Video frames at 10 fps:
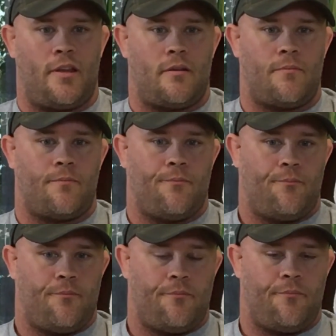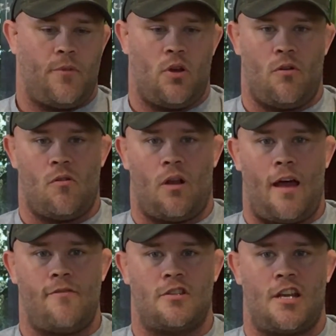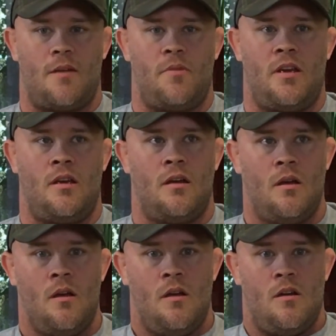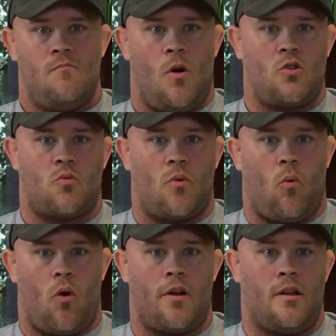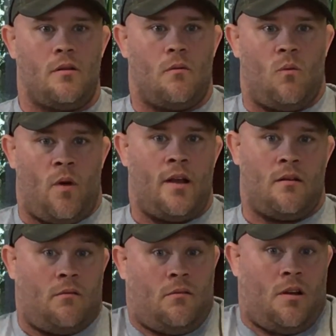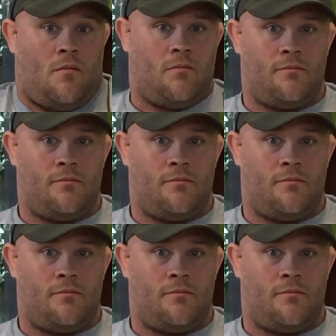felt that your life is going to be most rewarded when